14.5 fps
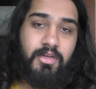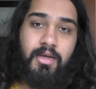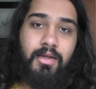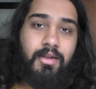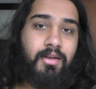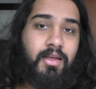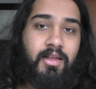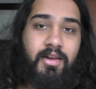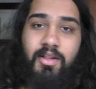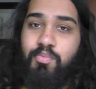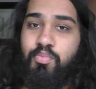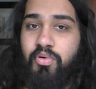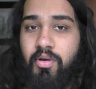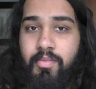like
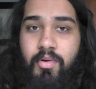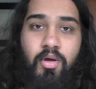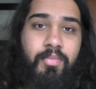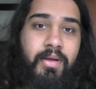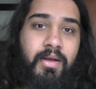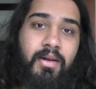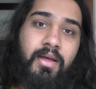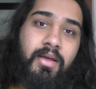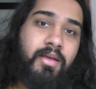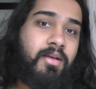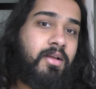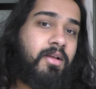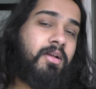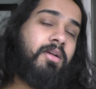little promo being like,
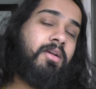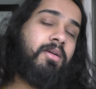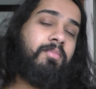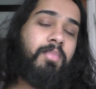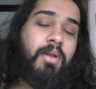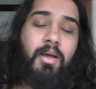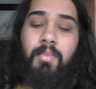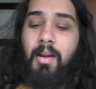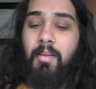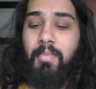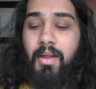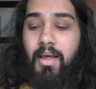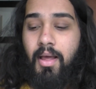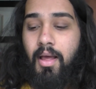blah blah
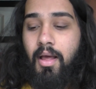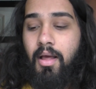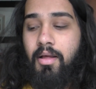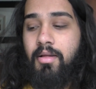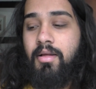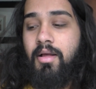blah.